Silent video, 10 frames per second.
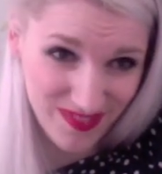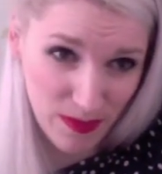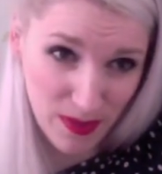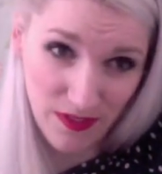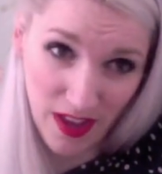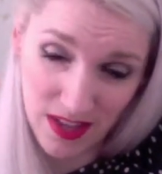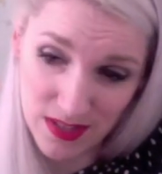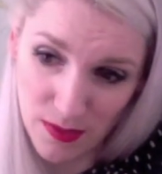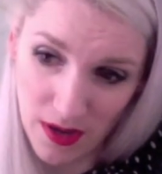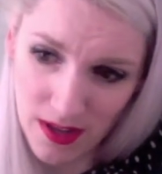a bit of
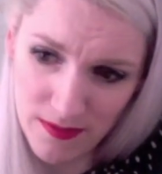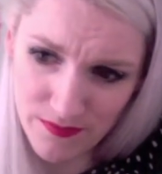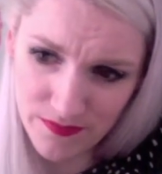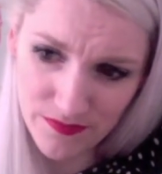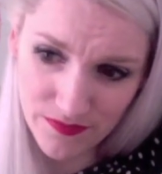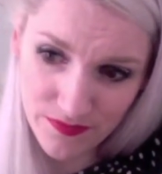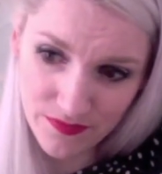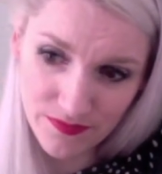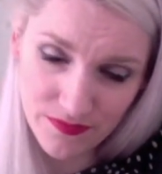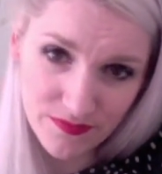hairspray,
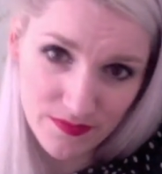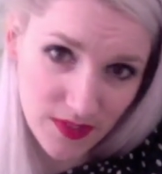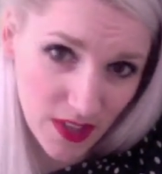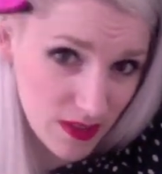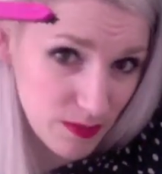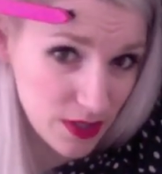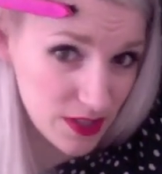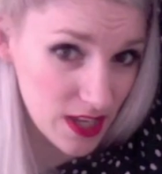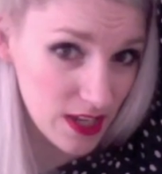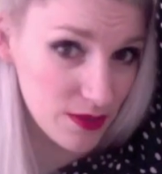and we're going
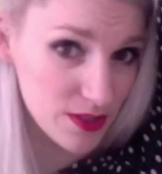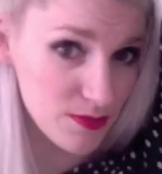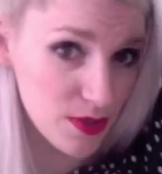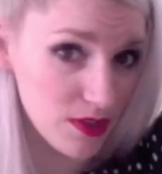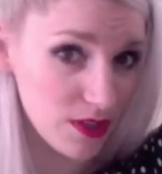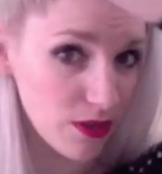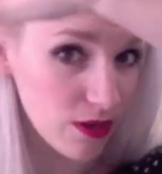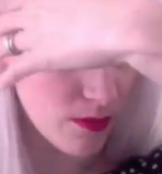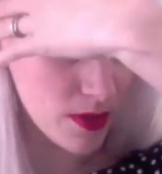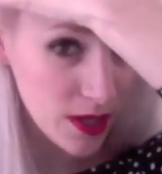to take our smoothing
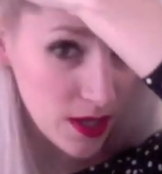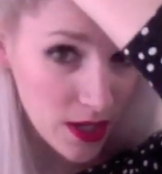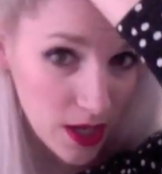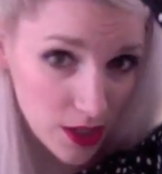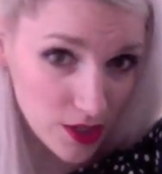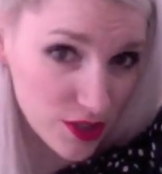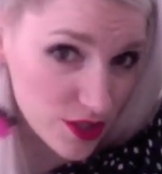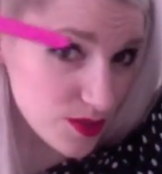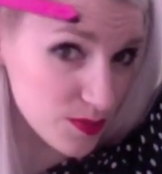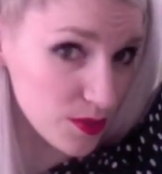comb and
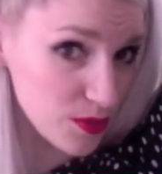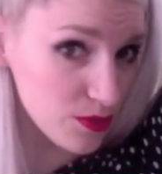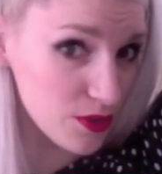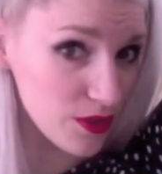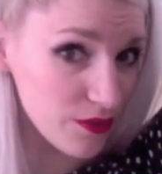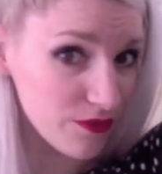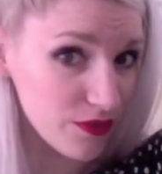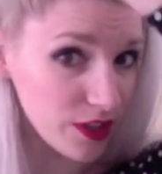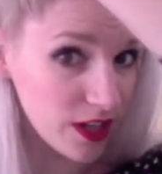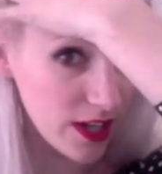just smooth the
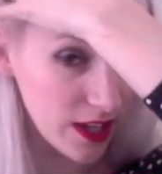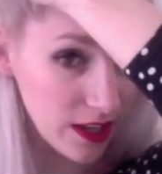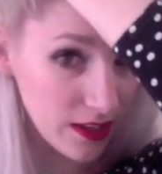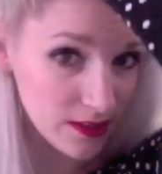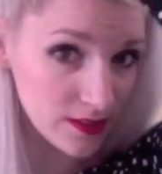front layer